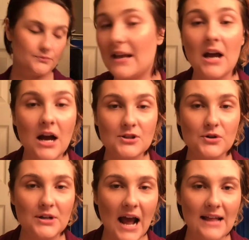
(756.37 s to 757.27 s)
I
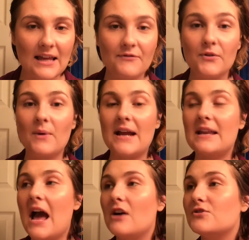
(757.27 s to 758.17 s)
contour and highlight for right
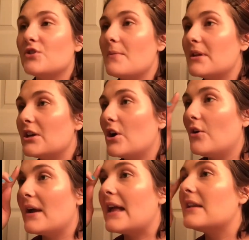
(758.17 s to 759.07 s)
now, so I'm going to
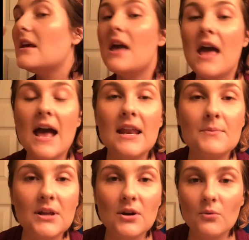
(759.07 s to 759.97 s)
go in and
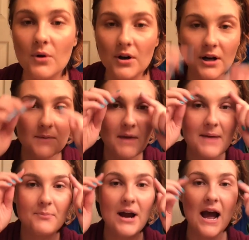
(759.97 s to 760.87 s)
I'm going to work on
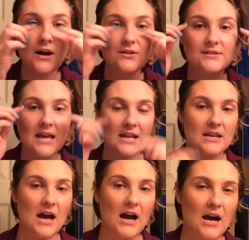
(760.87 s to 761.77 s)
my brows
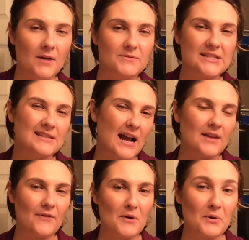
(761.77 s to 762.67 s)
and decide
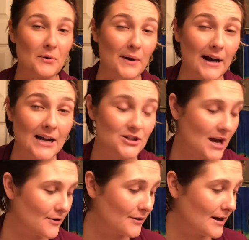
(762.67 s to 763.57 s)
if I want to wear
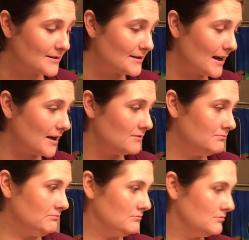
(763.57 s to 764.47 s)
eyeshadow or not today.
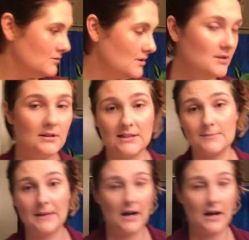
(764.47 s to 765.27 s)
Let's be